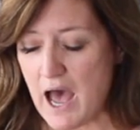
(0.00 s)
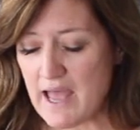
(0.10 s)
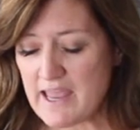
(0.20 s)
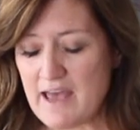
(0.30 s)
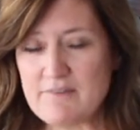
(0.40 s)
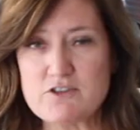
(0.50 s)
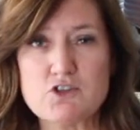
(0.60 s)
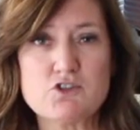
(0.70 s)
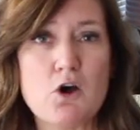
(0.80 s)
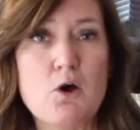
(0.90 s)
I have
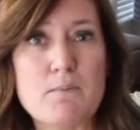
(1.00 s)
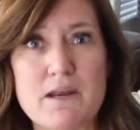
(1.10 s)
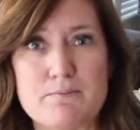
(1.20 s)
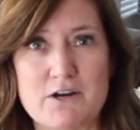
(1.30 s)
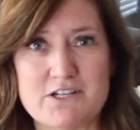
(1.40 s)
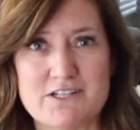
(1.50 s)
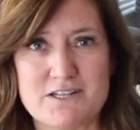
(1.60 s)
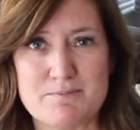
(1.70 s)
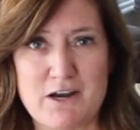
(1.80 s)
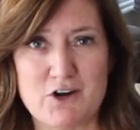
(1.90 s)
so many
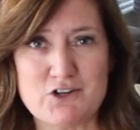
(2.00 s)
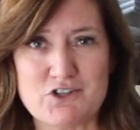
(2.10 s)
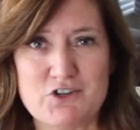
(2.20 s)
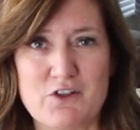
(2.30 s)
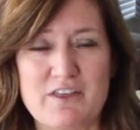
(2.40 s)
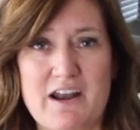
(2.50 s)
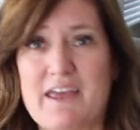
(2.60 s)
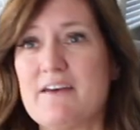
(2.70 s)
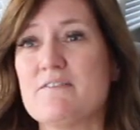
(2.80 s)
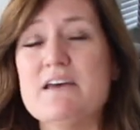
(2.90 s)
brushes in my arsenal that
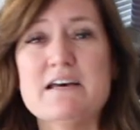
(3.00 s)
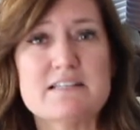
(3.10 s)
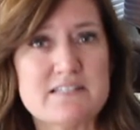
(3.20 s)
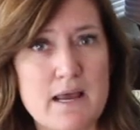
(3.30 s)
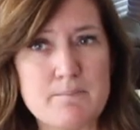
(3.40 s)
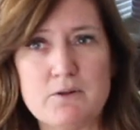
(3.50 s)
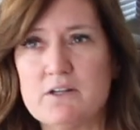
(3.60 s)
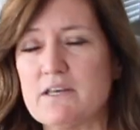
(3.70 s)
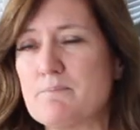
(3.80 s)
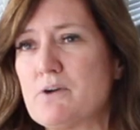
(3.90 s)
I have
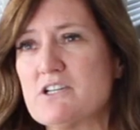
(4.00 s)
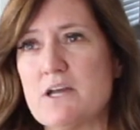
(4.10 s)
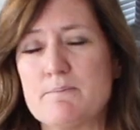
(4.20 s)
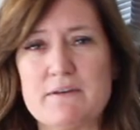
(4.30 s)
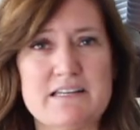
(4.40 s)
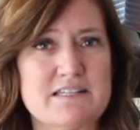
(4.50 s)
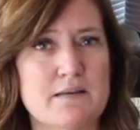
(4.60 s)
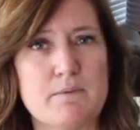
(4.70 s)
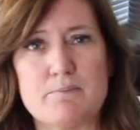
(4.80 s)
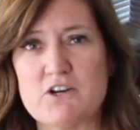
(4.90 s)
sampled, and brush companies
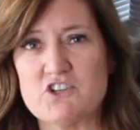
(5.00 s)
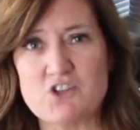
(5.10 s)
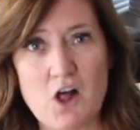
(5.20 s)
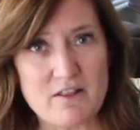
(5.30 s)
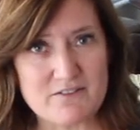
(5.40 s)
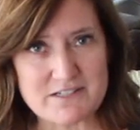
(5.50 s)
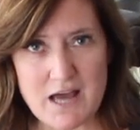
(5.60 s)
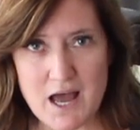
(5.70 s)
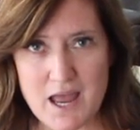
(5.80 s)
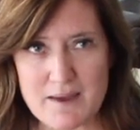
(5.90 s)
send me brushes all of the
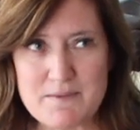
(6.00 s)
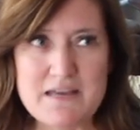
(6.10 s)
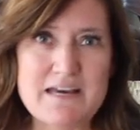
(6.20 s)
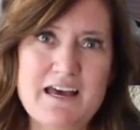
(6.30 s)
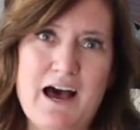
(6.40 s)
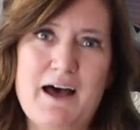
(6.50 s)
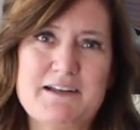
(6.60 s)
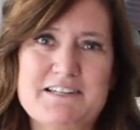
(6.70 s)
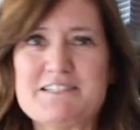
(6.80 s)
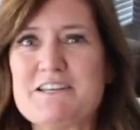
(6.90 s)
time
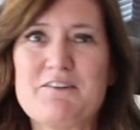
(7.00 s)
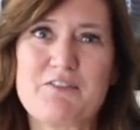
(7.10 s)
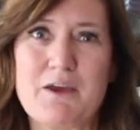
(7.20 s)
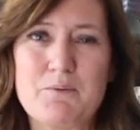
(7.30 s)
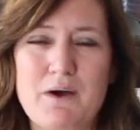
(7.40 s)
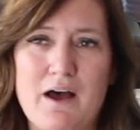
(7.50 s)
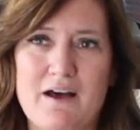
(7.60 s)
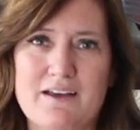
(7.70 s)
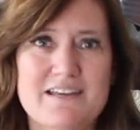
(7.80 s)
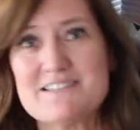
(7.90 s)
to see if they
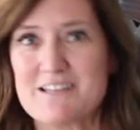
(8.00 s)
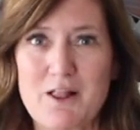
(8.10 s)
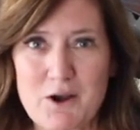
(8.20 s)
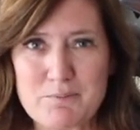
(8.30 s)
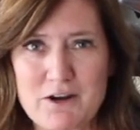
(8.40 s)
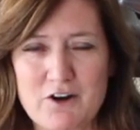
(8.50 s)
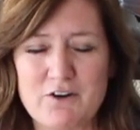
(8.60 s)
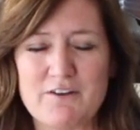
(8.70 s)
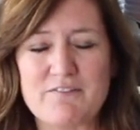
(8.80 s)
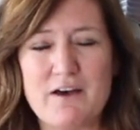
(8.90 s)
can sell our
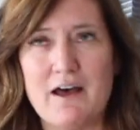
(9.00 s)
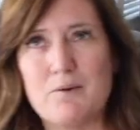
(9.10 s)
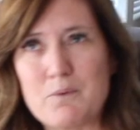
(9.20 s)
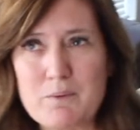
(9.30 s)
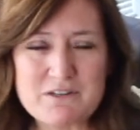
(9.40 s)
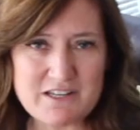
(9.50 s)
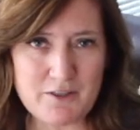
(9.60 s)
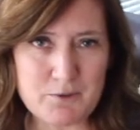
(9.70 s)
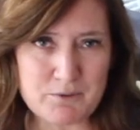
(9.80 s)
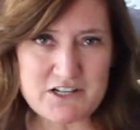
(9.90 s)
or if we will
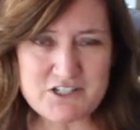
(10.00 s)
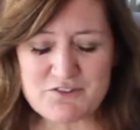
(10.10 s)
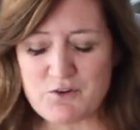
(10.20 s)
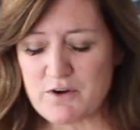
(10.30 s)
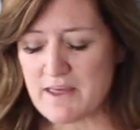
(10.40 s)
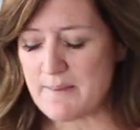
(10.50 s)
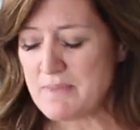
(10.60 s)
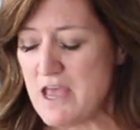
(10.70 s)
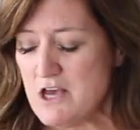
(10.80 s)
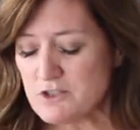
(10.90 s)
sell their brushes for
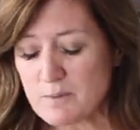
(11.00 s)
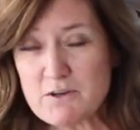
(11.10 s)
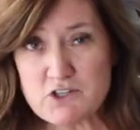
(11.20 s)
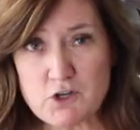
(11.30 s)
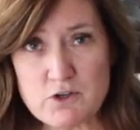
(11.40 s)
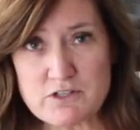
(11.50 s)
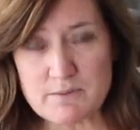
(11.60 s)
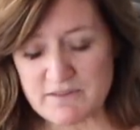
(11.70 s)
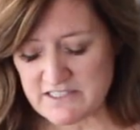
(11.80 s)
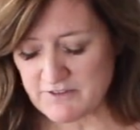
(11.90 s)
them. So I'm going to show you
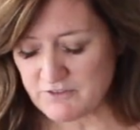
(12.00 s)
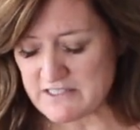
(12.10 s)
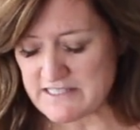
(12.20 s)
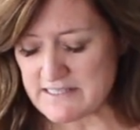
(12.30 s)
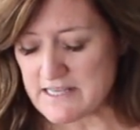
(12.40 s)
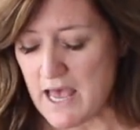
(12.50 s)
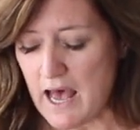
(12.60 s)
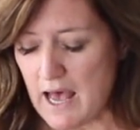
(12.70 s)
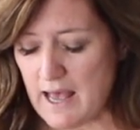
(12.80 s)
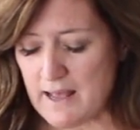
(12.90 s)
some of the differences.
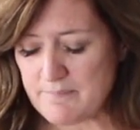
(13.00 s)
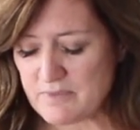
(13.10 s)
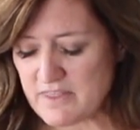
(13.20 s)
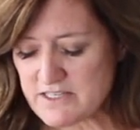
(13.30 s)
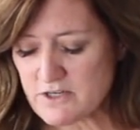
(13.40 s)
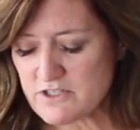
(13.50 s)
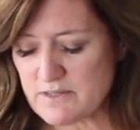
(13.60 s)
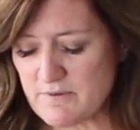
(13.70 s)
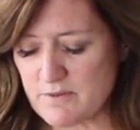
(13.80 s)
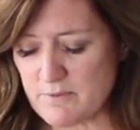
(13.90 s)
These are
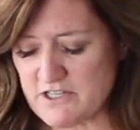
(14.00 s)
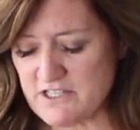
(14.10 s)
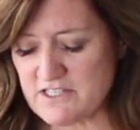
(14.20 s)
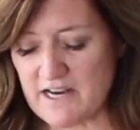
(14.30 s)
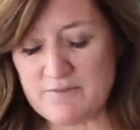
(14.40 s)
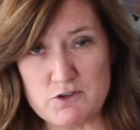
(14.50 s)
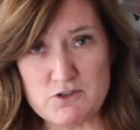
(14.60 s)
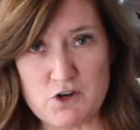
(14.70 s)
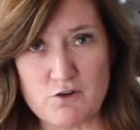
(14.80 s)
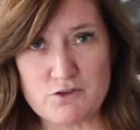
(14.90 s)
some of the brushes that
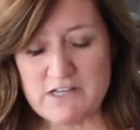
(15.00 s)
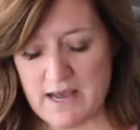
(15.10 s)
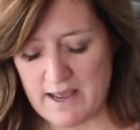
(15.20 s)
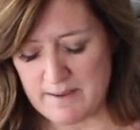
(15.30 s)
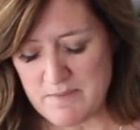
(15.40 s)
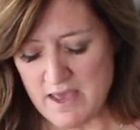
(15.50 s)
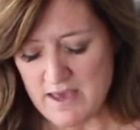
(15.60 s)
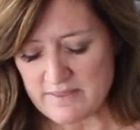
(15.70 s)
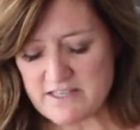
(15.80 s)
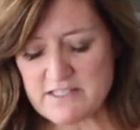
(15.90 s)
used over time.
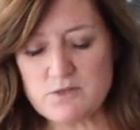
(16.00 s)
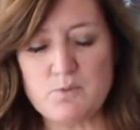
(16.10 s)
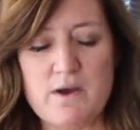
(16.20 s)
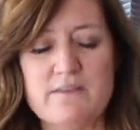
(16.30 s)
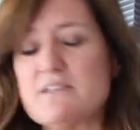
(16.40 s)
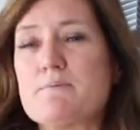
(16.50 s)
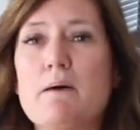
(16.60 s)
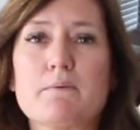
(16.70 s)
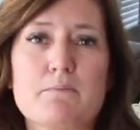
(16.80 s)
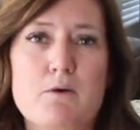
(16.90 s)
This is one that's
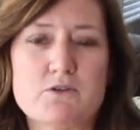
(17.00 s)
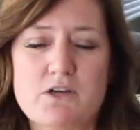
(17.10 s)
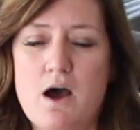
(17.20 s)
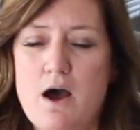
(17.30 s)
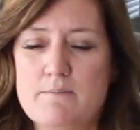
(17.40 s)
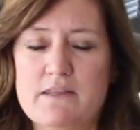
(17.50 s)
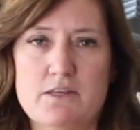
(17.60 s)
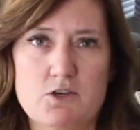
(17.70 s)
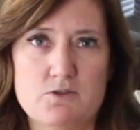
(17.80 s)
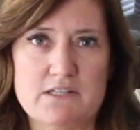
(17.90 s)
probably most common
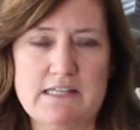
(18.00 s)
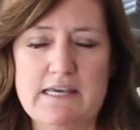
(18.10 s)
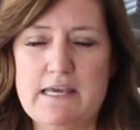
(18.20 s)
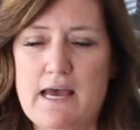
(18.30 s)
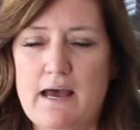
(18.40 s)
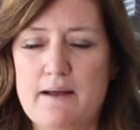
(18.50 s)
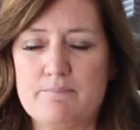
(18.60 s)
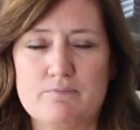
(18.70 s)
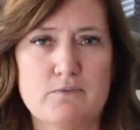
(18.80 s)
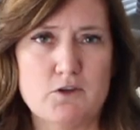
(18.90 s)
that you see,
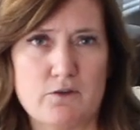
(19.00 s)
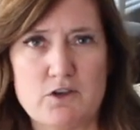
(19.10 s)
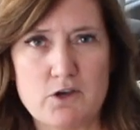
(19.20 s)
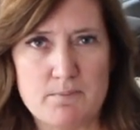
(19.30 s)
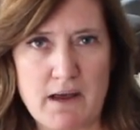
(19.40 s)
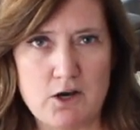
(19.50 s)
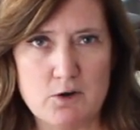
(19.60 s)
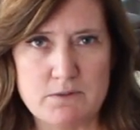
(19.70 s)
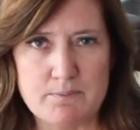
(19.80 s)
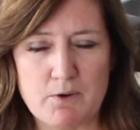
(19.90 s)
you know, that you could buy at
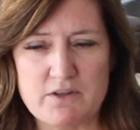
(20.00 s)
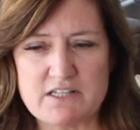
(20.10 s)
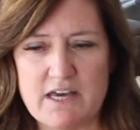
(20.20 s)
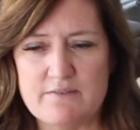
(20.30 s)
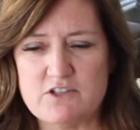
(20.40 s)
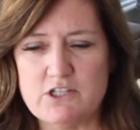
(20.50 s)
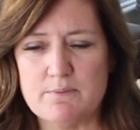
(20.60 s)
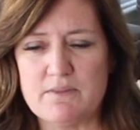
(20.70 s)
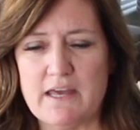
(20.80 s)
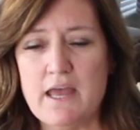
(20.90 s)
Home Depot. That's kind of a
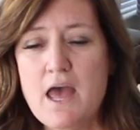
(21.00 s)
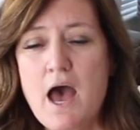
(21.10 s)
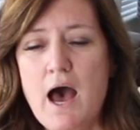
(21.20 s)
cheap thing.